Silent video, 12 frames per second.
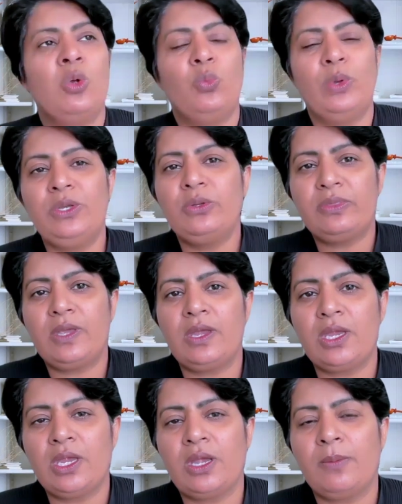when you're
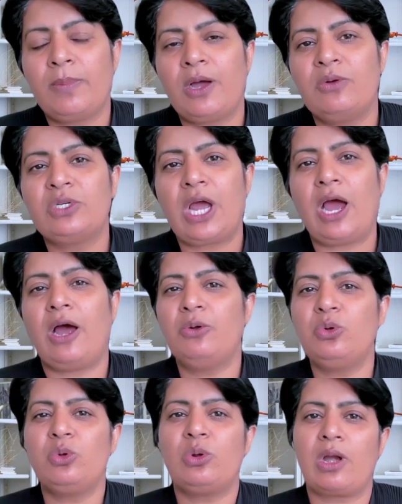thinking about
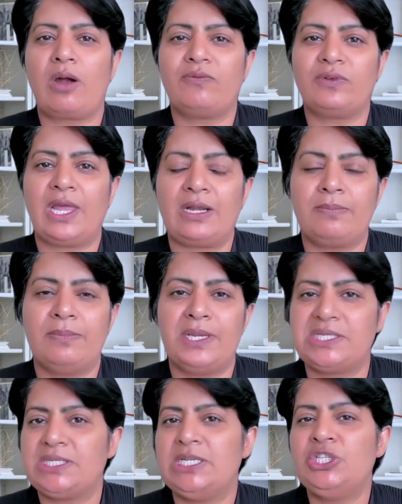how to craft that
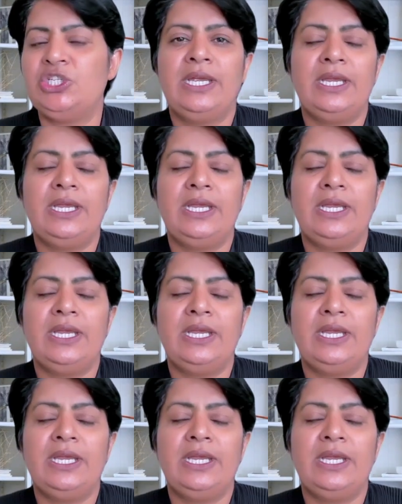message